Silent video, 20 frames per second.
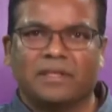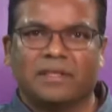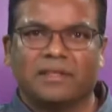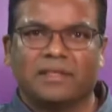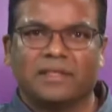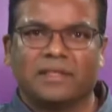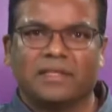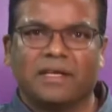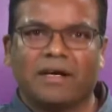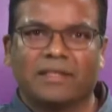
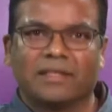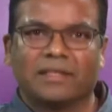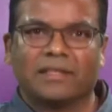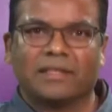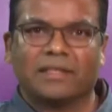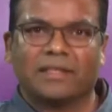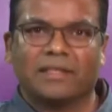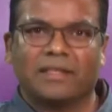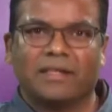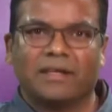this hot
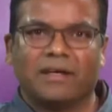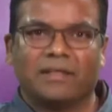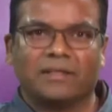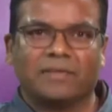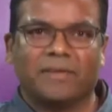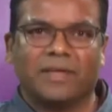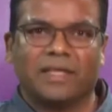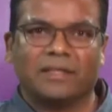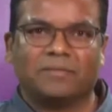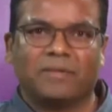
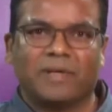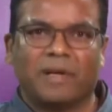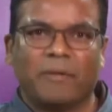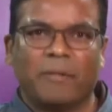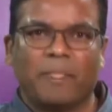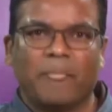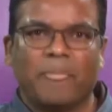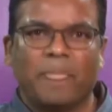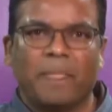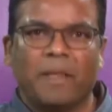plasma.
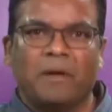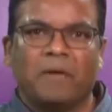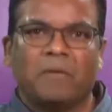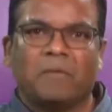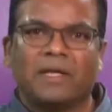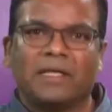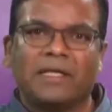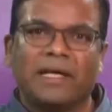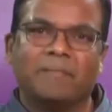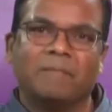
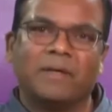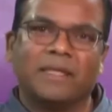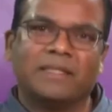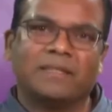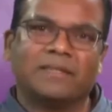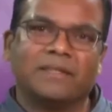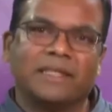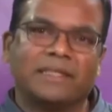What happens?